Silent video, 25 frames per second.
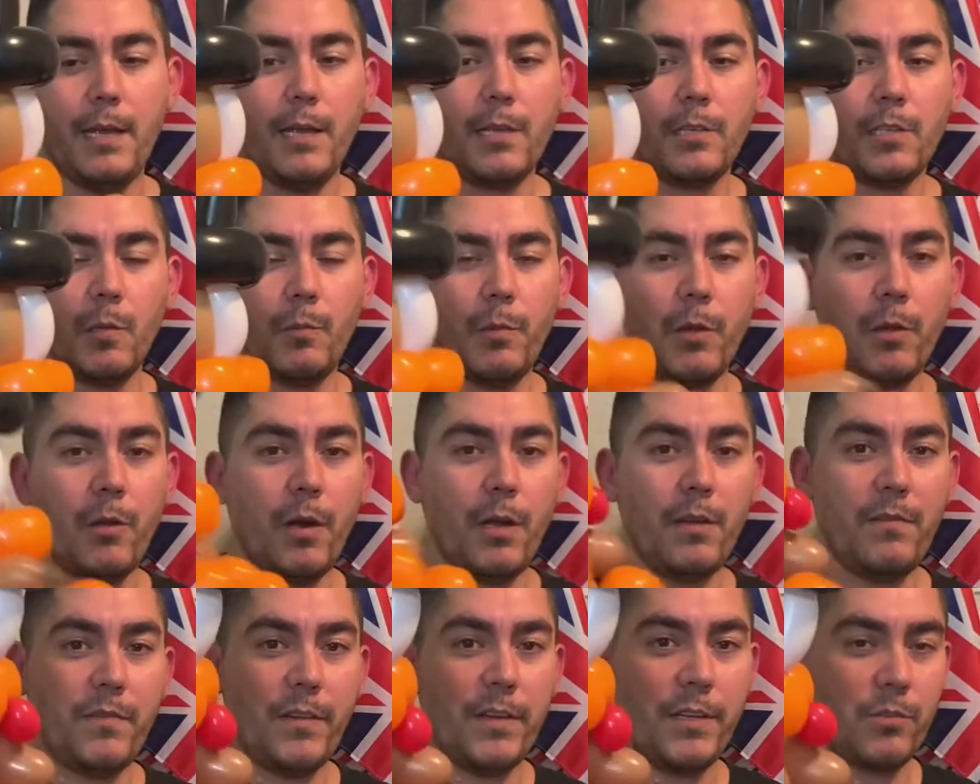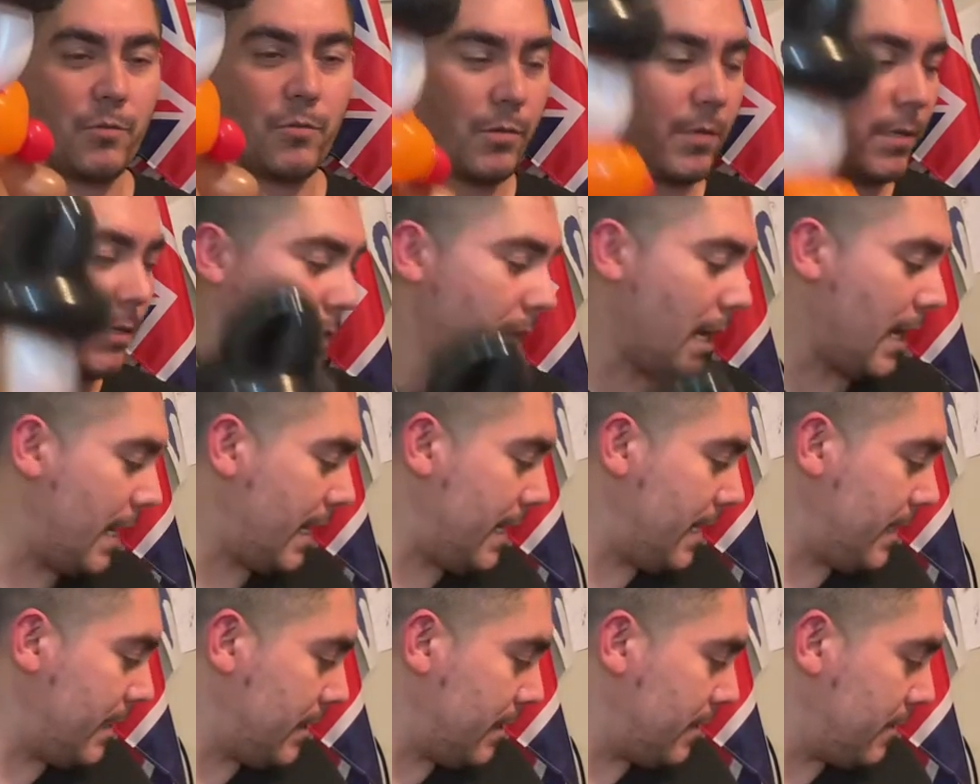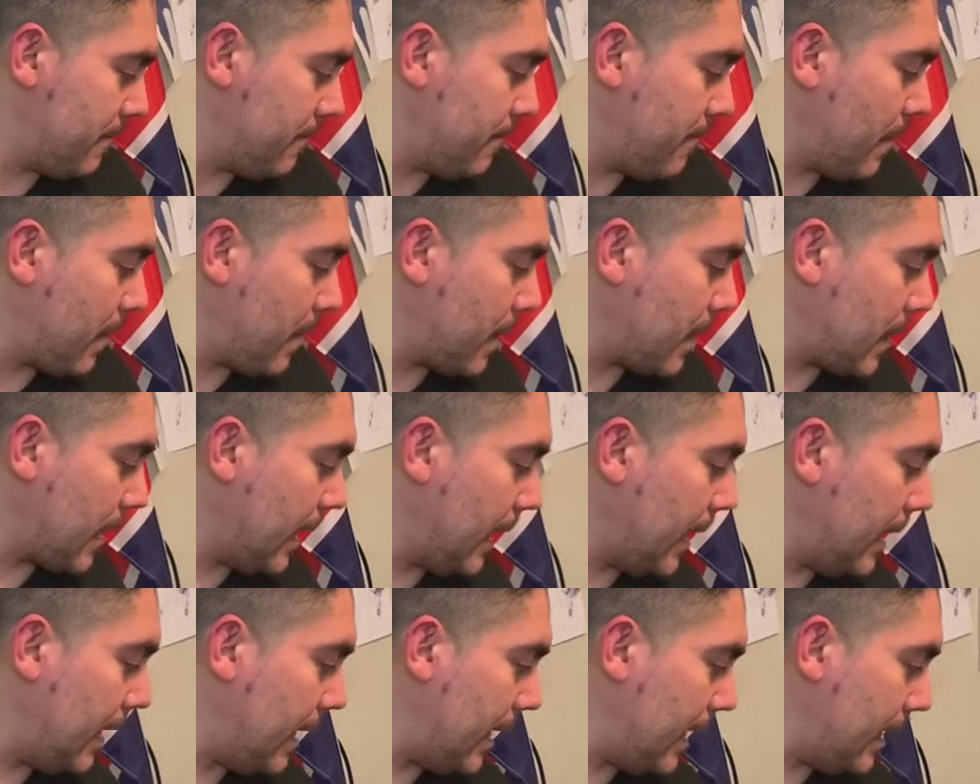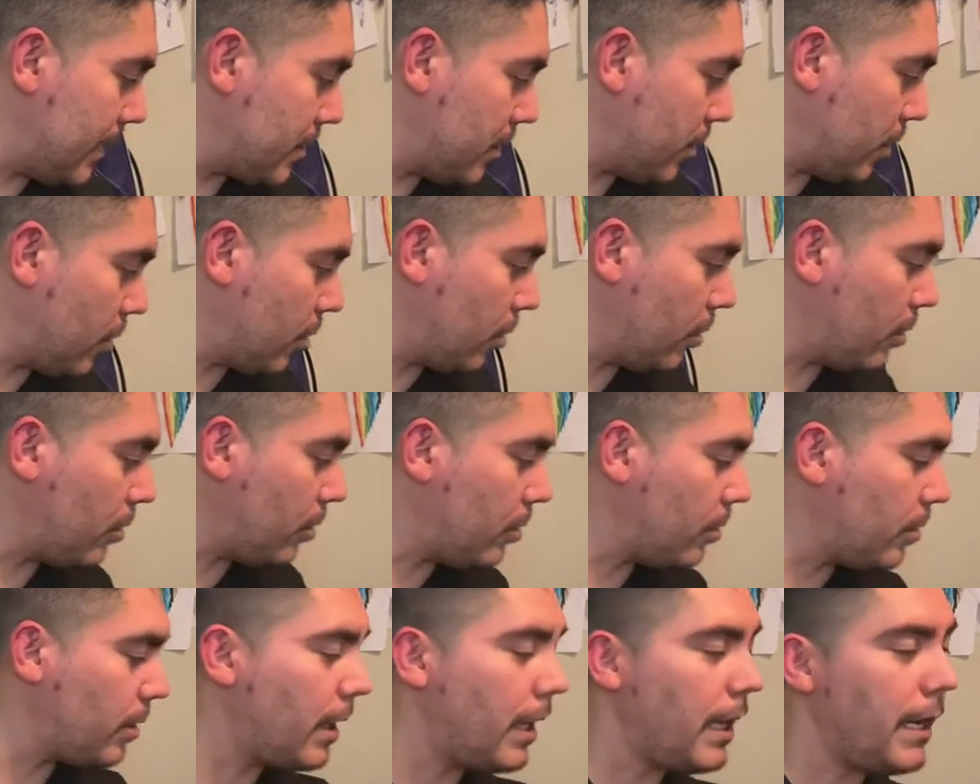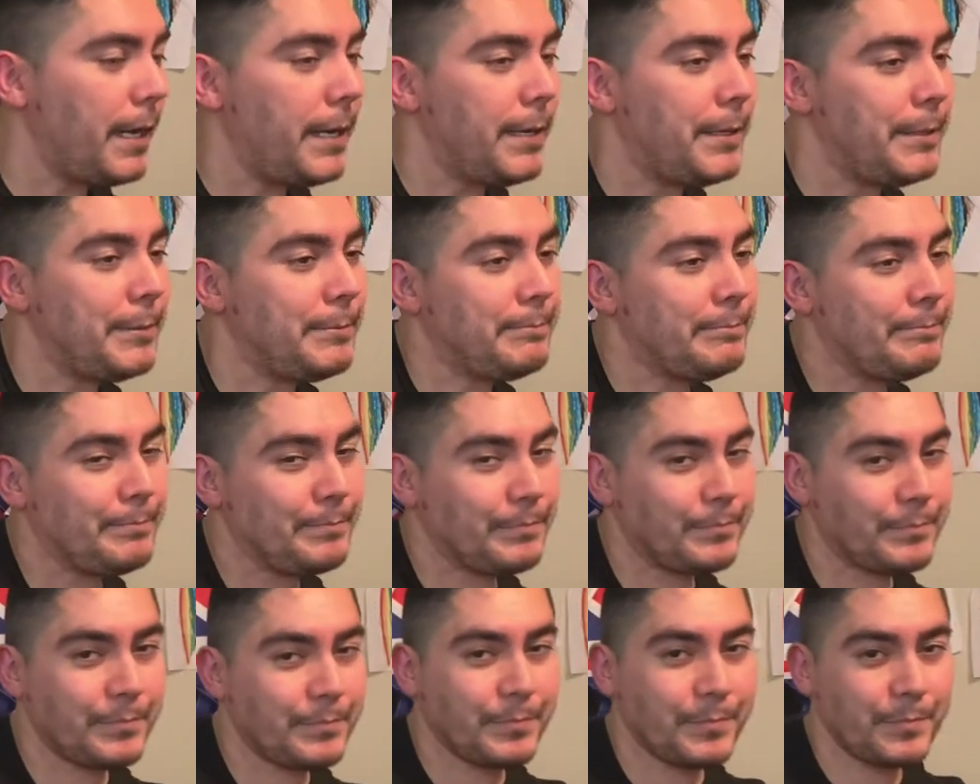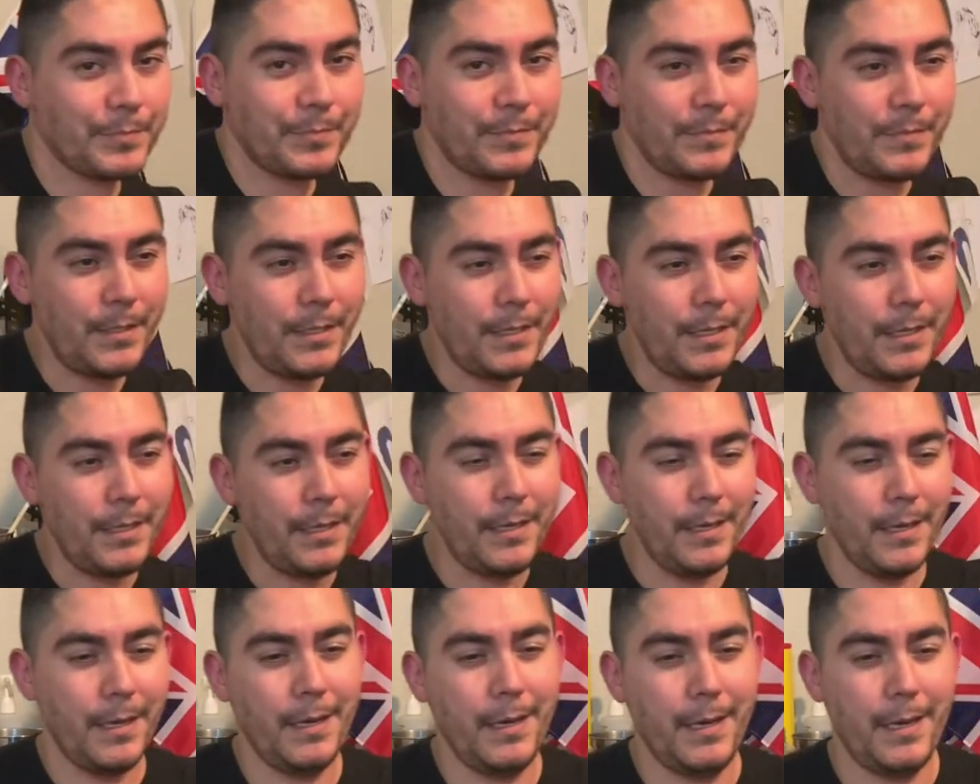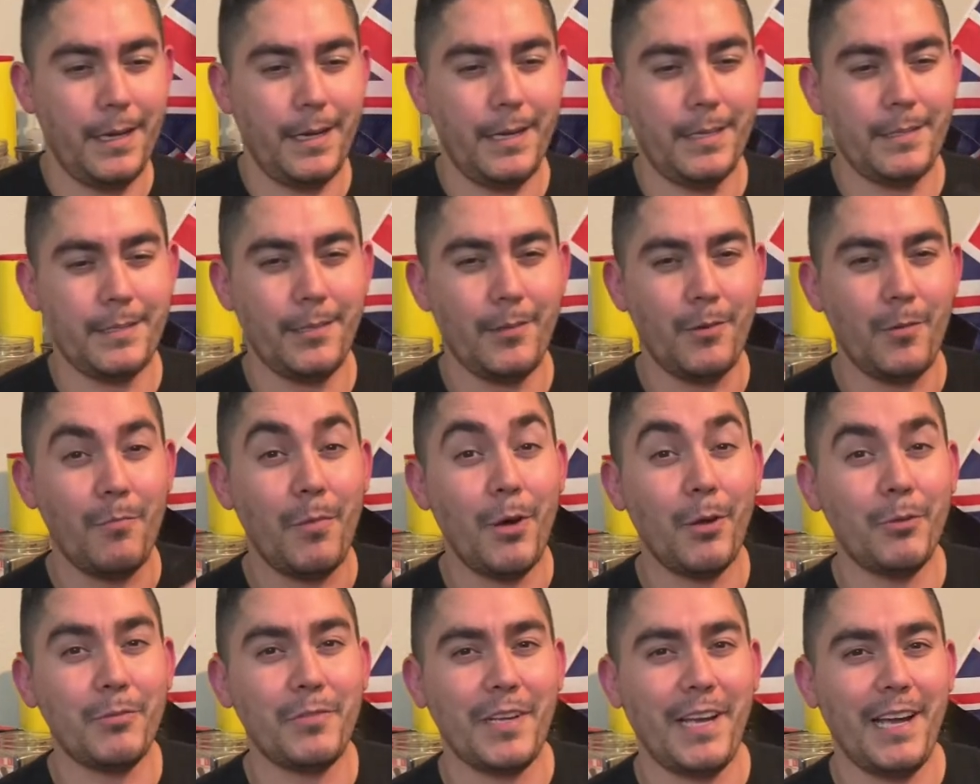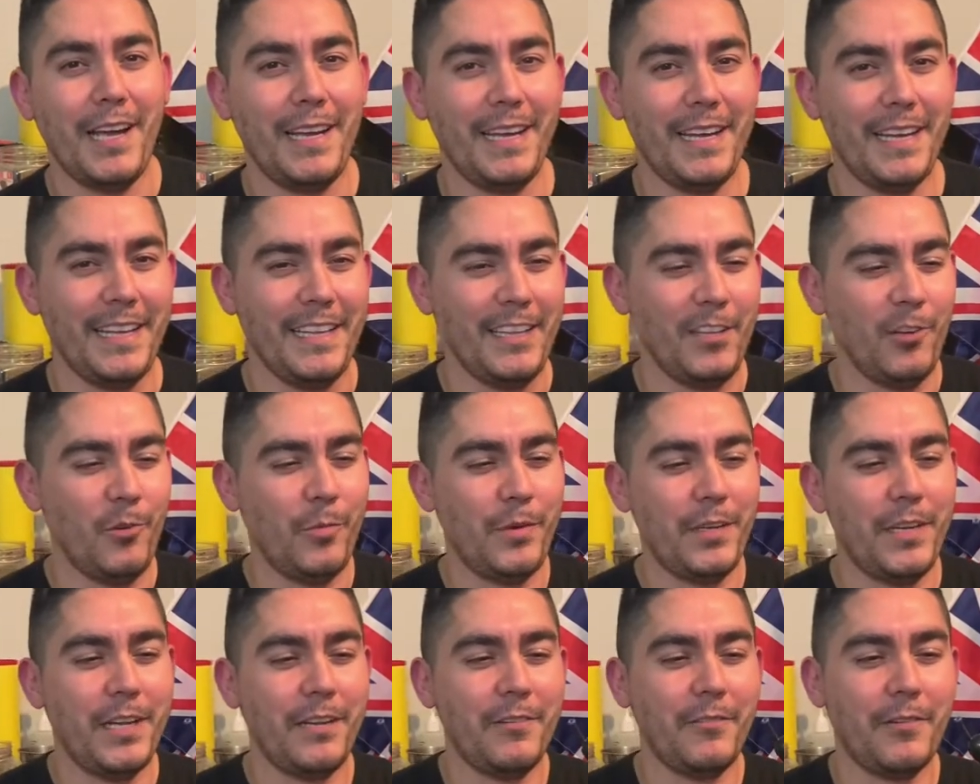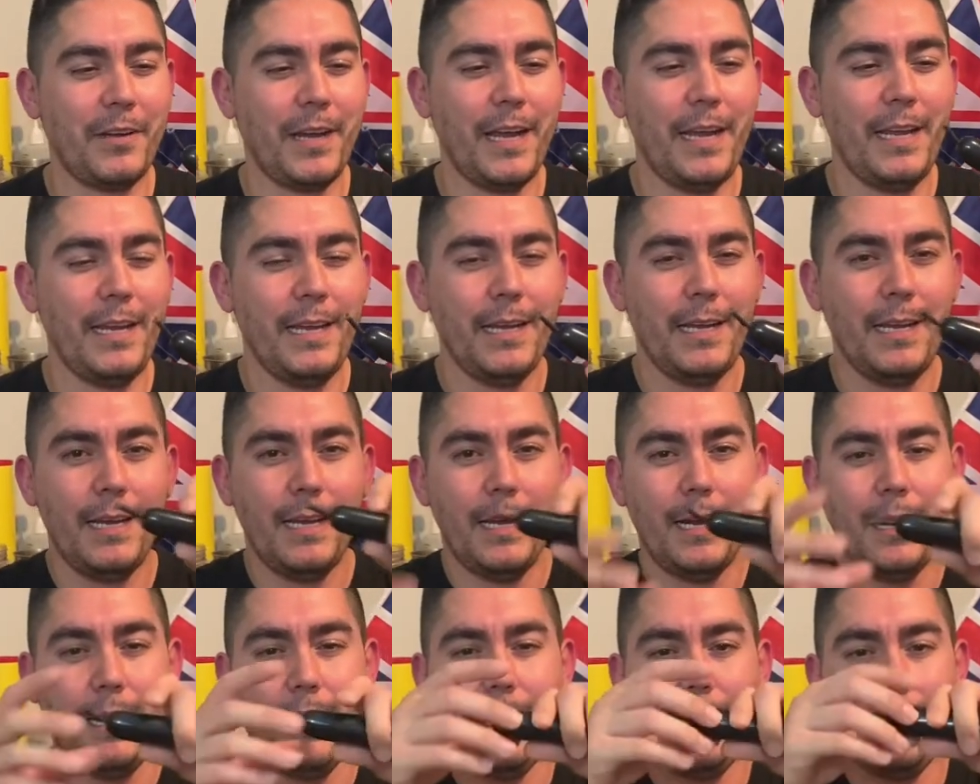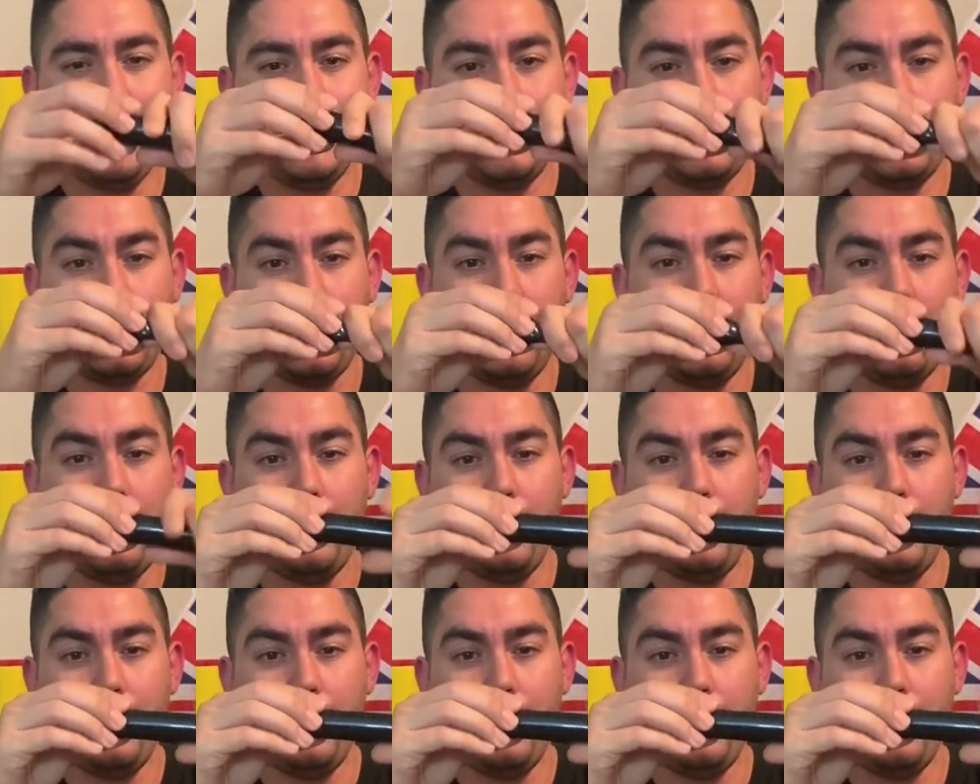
So let me go ahead and finish with his eyes and his little bow tie, and they'll be done, okay? Alrighty, so